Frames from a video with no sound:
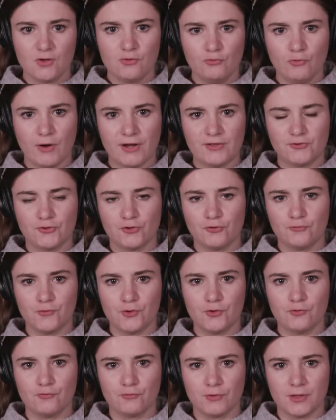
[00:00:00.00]
Right. So if
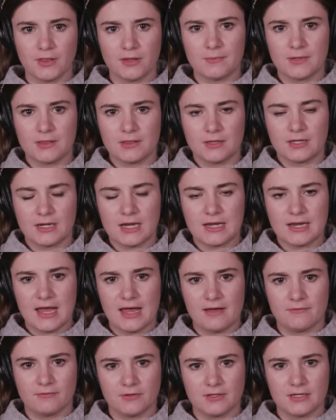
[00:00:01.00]
you've really been leaning
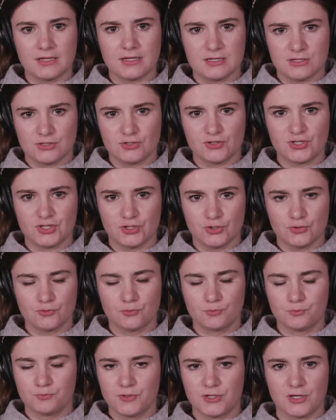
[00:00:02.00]
heavily
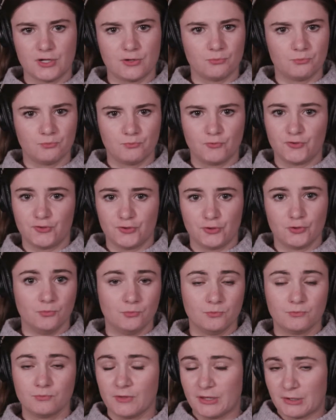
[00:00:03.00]
into, you know,
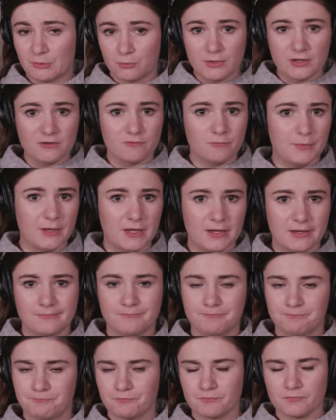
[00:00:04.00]
Zoom, like we've
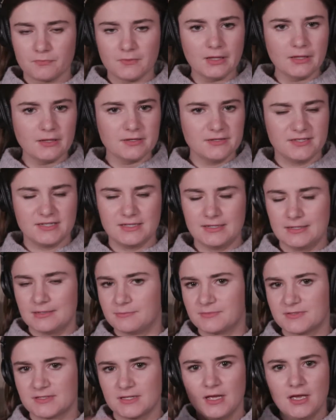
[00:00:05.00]
been,
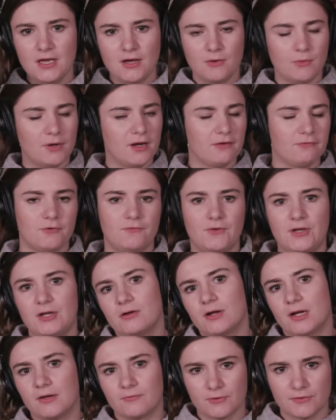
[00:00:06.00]
Teams, whatever
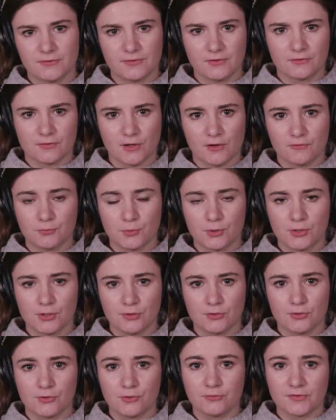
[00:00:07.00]
video conferencing software
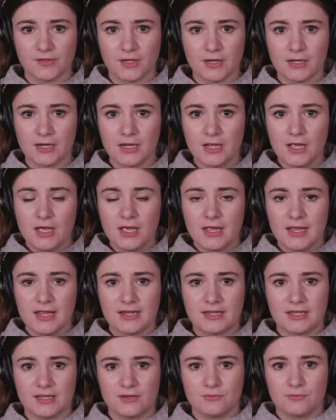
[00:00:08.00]
you're using,
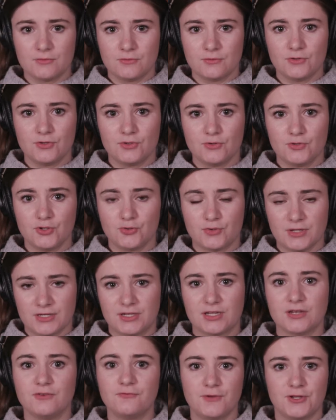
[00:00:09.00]
it can you
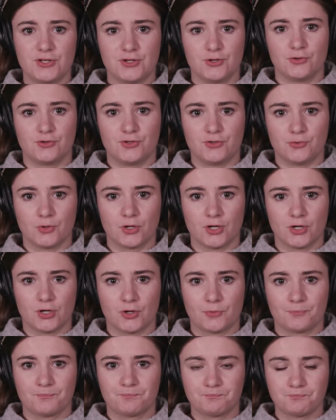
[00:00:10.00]
can configure
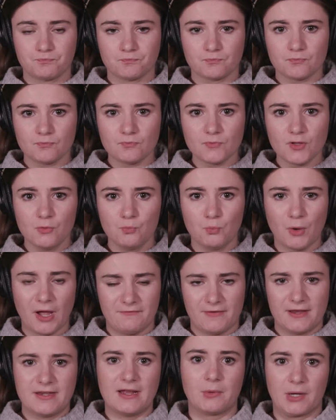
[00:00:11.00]
your
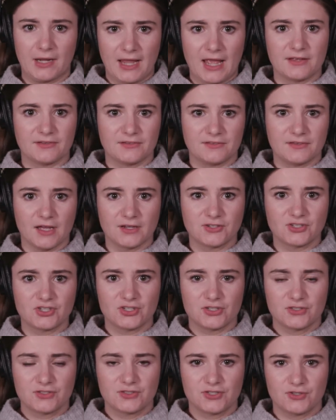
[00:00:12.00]
Wi-Fi network as
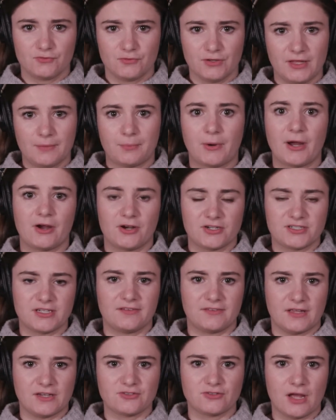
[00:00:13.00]
such to really prioritize that